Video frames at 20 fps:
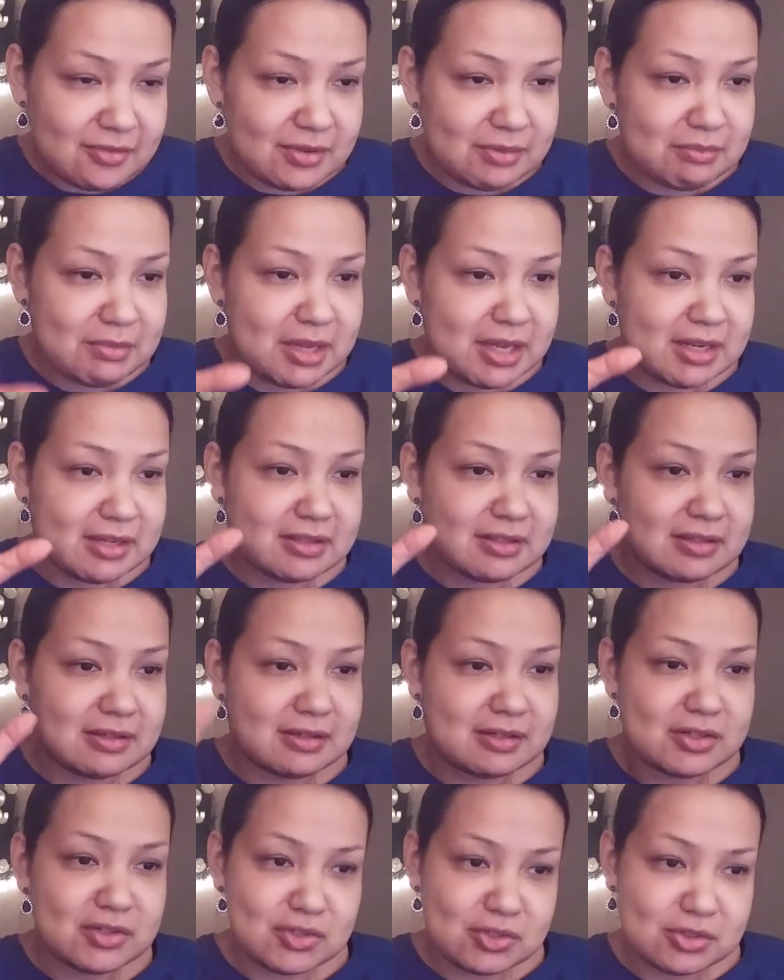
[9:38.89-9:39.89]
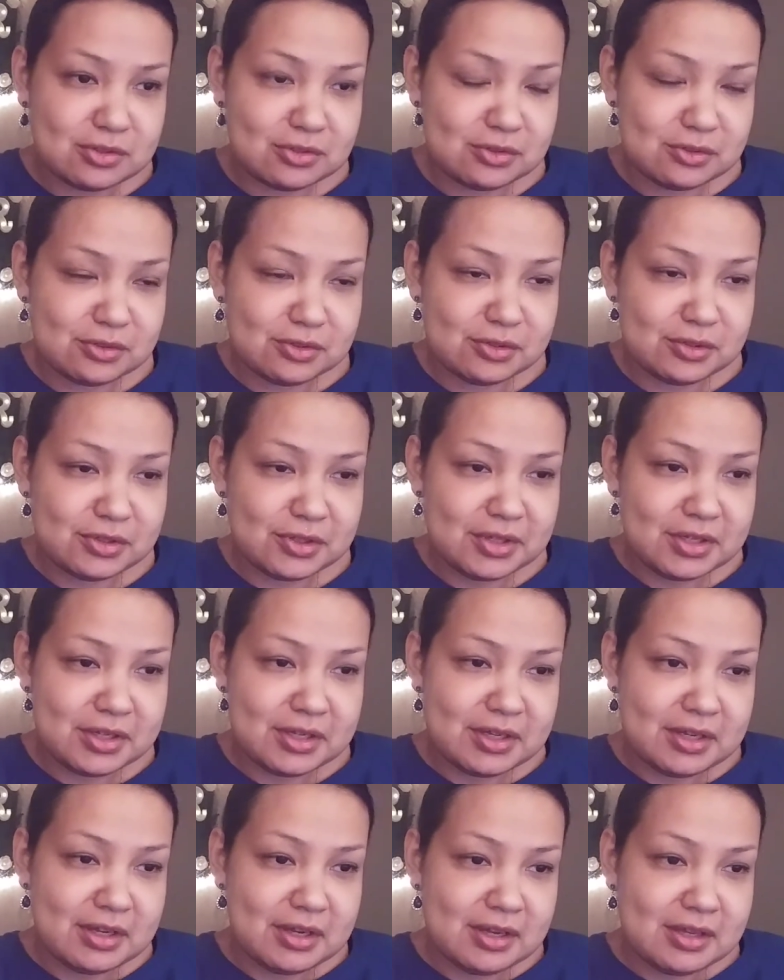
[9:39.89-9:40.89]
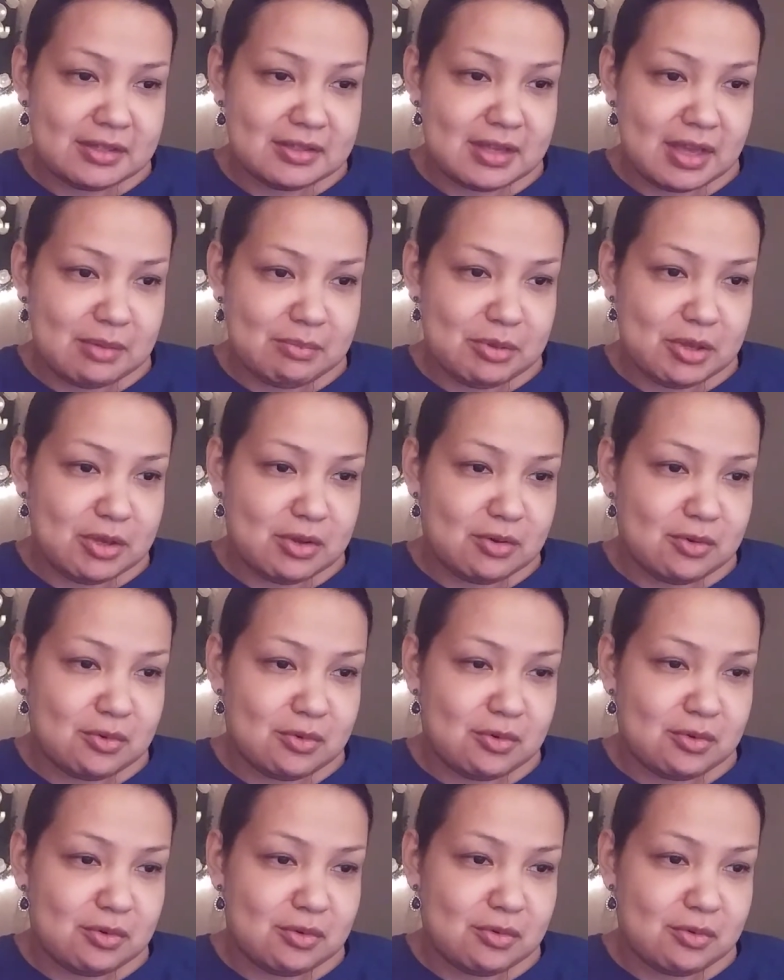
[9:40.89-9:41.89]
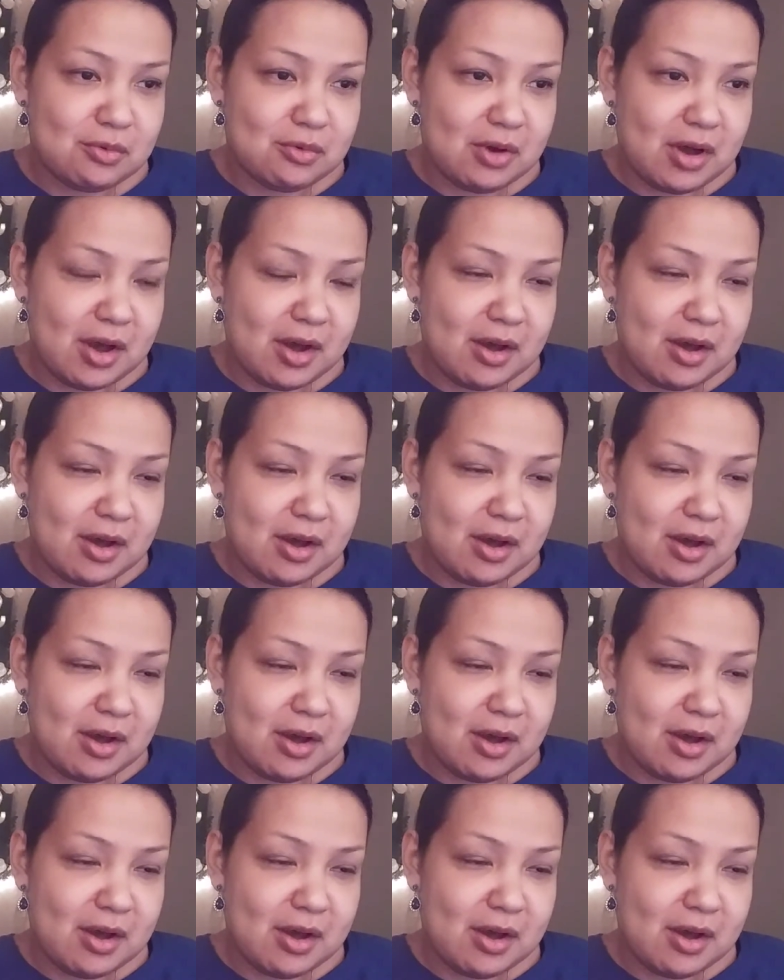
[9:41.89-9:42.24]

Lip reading: It made its initial debut,